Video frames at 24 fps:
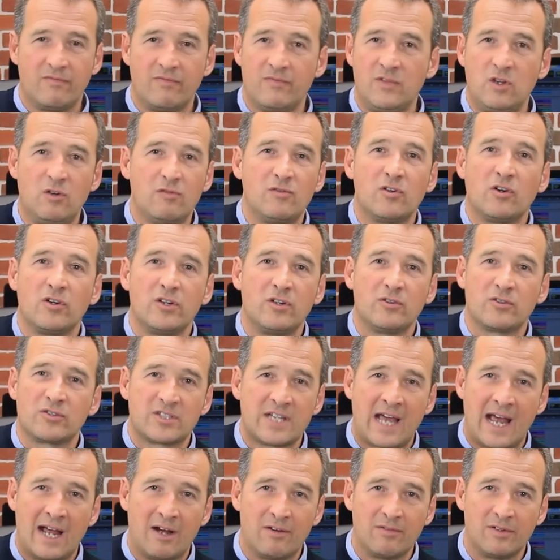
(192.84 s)
you got your
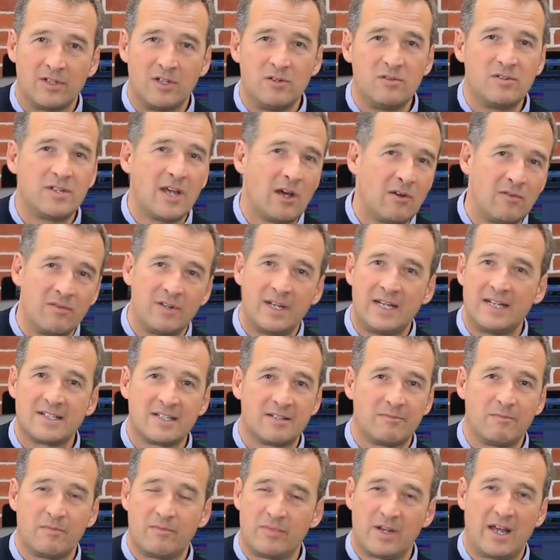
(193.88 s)
sound. You don't need
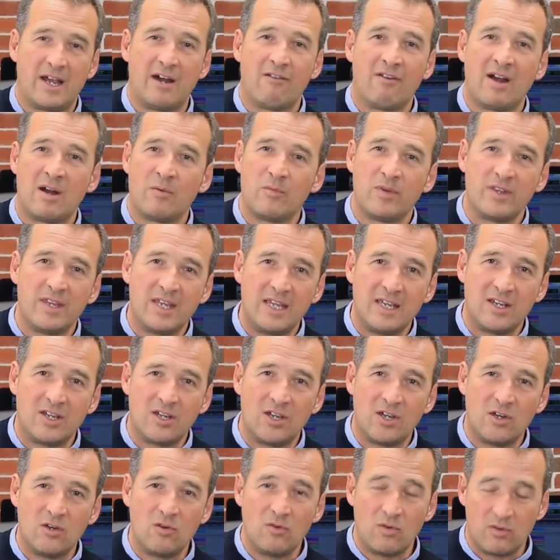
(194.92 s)
to play around with
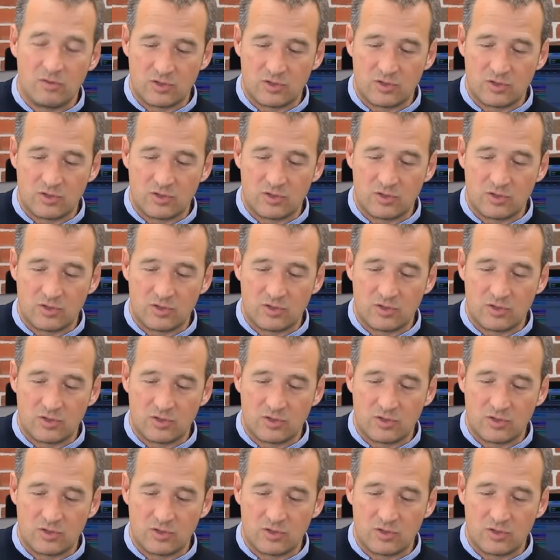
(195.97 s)
EQ.